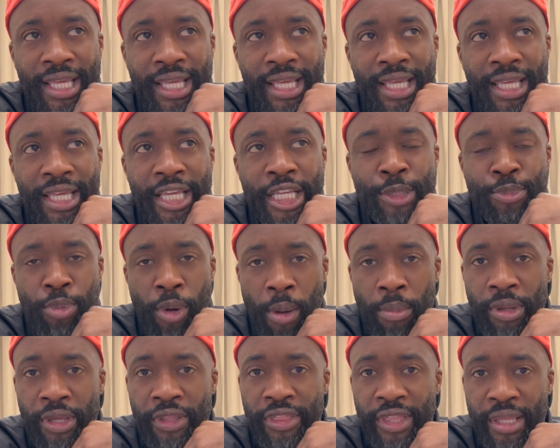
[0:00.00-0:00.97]
he's
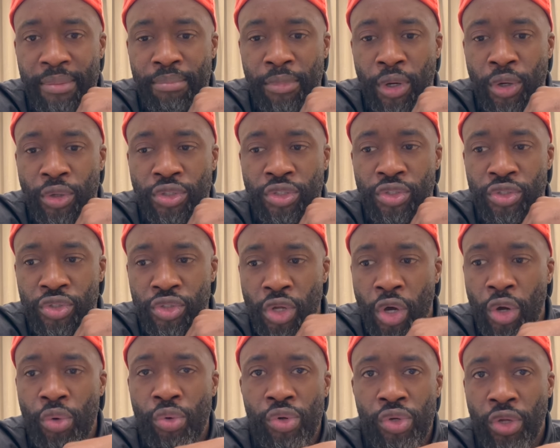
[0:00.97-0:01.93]
probably the most
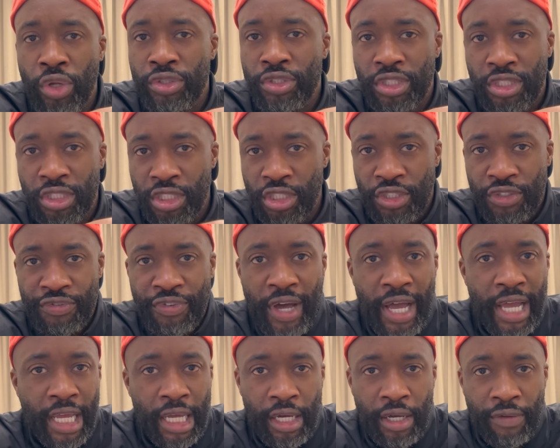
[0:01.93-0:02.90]
no-nonsense
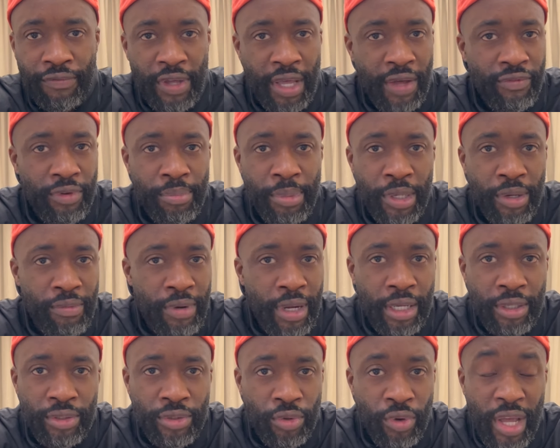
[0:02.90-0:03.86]
fighter I've ever been
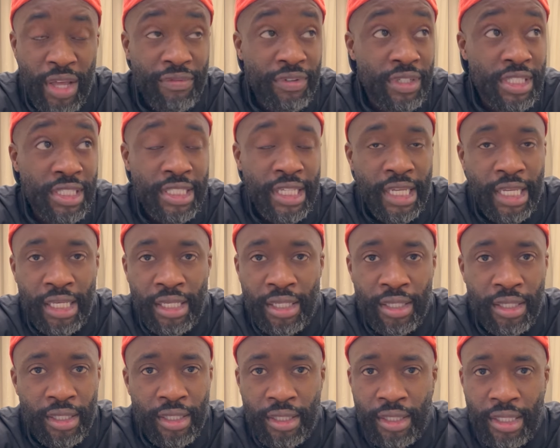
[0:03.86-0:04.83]
around or ever seen
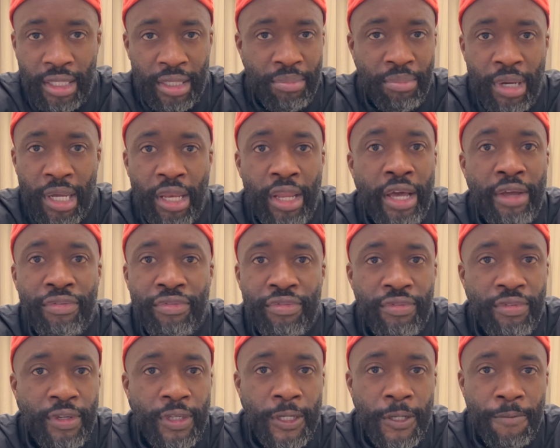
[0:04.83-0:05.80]
in my life.
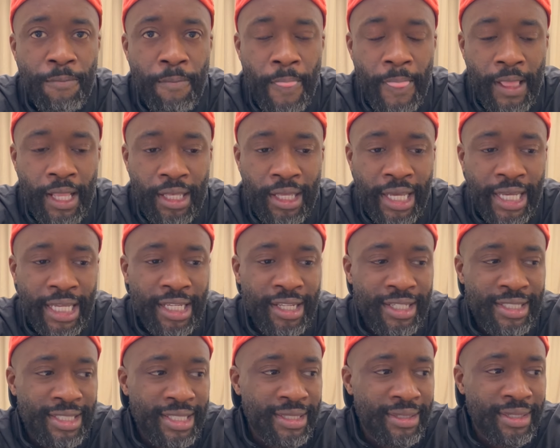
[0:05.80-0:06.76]
Like, he
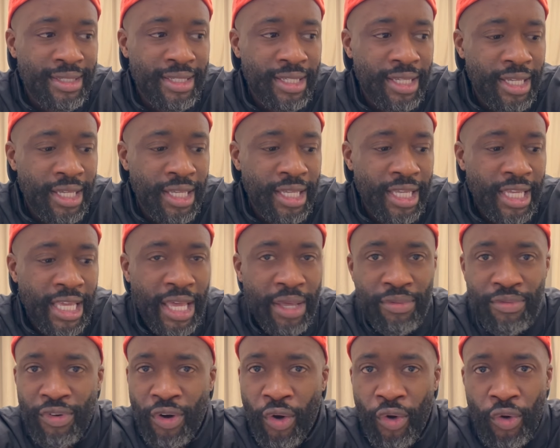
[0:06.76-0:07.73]
doesn't get
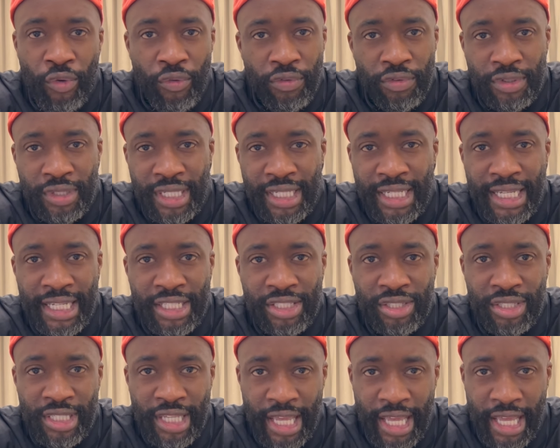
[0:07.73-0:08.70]
involved. He's
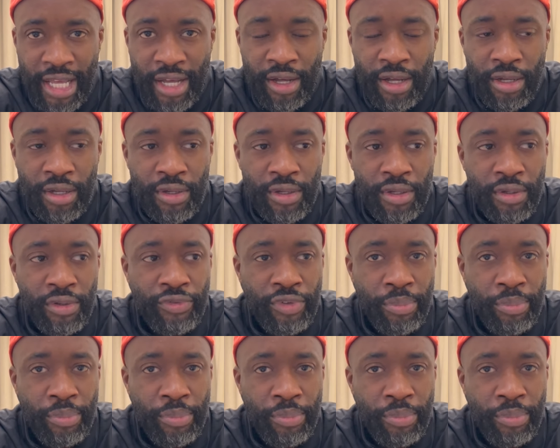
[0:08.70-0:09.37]
just here for